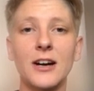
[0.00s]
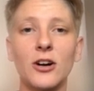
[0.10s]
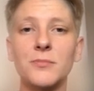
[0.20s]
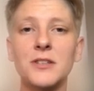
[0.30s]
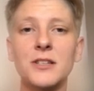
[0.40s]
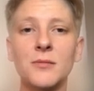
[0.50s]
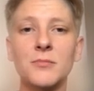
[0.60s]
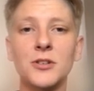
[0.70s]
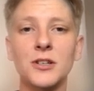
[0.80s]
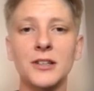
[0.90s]
I hope this
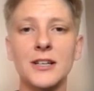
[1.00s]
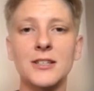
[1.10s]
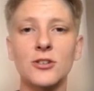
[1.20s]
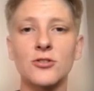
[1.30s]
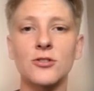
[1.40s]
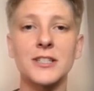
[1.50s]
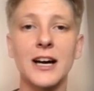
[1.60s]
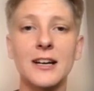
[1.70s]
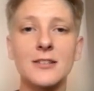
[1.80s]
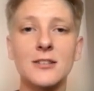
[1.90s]
helped you collect extra
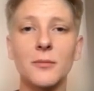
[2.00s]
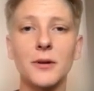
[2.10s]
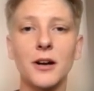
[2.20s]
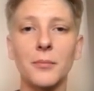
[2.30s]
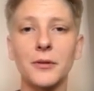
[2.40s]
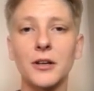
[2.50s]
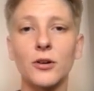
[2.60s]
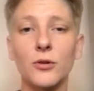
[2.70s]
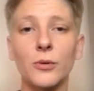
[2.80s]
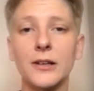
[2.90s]
dice on Monopoly
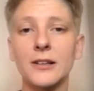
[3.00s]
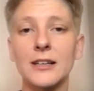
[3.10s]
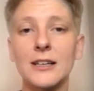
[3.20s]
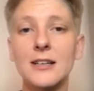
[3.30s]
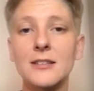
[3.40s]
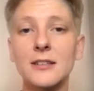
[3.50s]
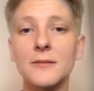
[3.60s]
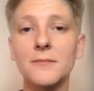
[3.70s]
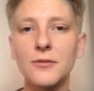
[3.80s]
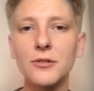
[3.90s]
Go quickly and
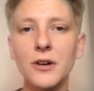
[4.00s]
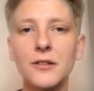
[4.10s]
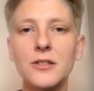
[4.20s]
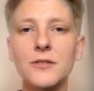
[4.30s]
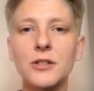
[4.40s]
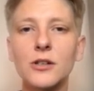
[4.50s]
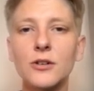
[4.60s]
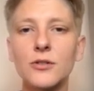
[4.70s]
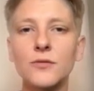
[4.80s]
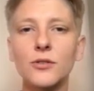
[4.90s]
easily. If you found this video
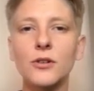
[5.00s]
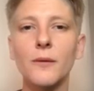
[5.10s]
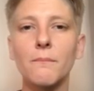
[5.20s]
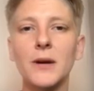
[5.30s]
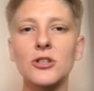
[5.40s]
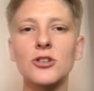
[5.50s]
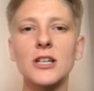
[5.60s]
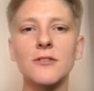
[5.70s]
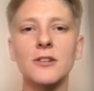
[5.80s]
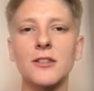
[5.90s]
useful, make sure
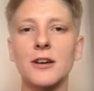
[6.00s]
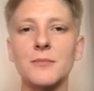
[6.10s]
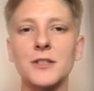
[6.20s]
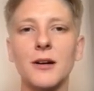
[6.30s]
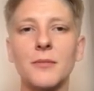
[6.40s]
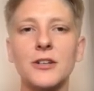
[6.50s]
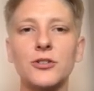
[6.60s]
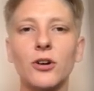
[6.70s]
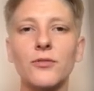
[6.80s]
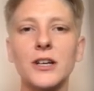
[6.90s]
to give it a thumbs up
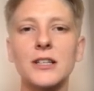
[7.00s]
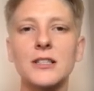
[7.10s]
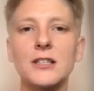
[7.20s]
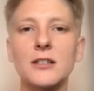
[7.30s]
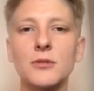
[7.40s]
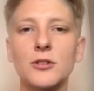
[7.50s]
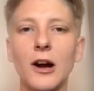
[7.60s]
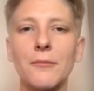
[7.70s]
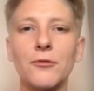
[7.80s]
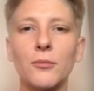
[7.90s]
and don't forget to
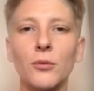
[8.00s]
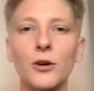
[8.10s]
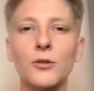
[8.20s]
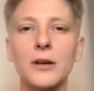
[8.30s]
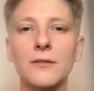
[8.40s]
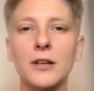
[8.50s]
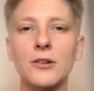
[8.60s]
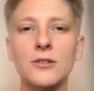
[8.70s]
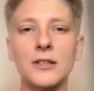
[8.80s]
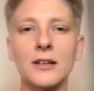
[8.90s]
subscribe for more quick
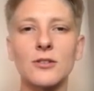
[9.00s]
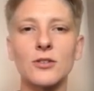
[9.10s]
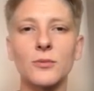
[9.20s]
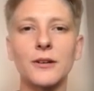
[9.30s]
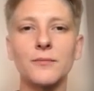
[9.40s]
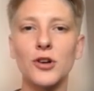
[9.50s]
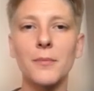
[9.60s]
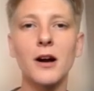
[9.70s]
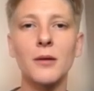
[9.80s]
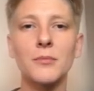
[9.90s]
videos like this one.
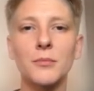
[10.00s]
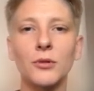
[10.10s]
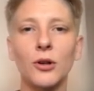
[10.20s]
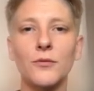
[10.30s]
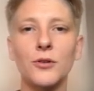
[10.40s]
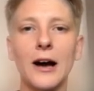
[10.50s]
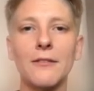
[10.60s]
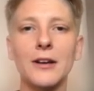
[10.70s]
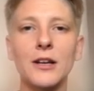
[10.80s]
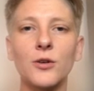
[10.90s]
Drop a comment below if you
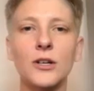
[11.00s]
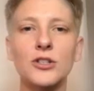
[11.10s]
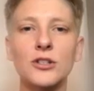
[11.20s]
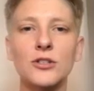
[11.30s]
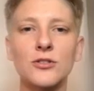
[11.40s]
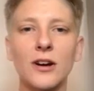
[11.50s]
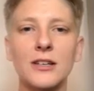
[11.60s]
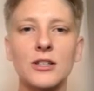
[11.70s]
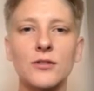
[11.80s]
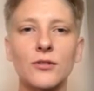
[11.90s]
have any questions or
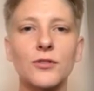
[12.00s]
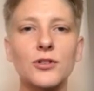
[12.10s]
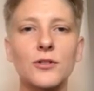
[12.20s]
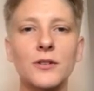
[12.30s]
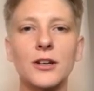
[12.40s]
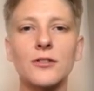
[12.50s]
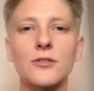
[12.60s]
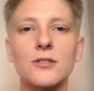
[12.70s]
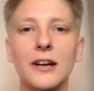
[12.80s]
ideas for future videos.